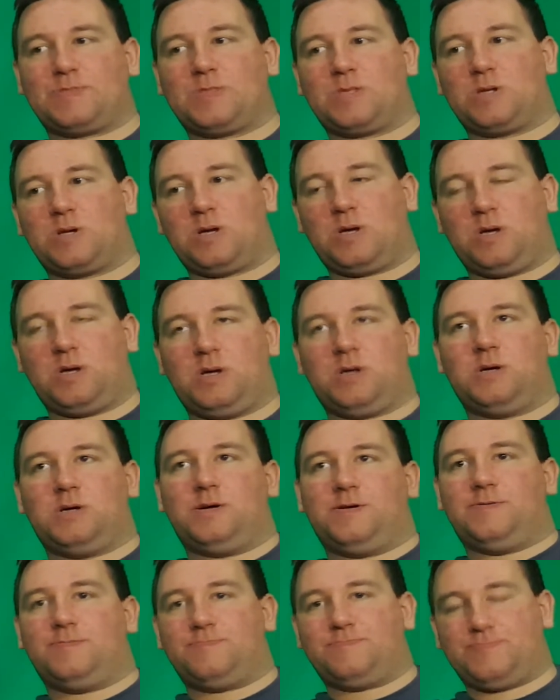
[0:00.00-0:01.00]

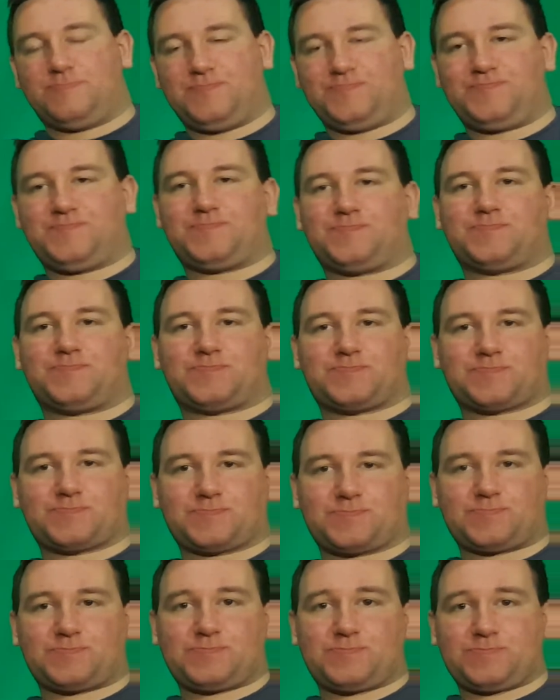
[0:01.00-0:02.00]

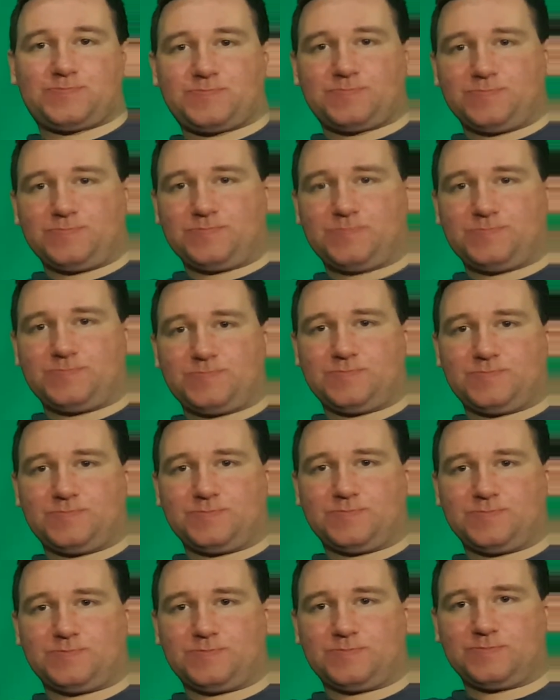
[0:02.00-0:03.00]

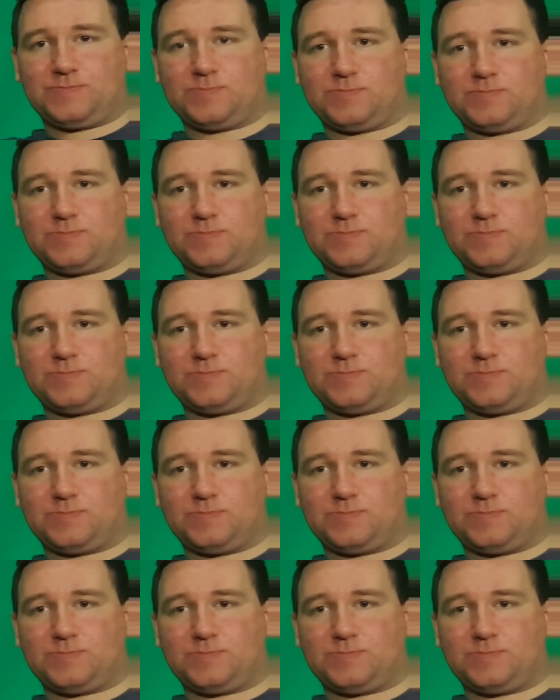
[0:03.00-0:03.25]
(silent)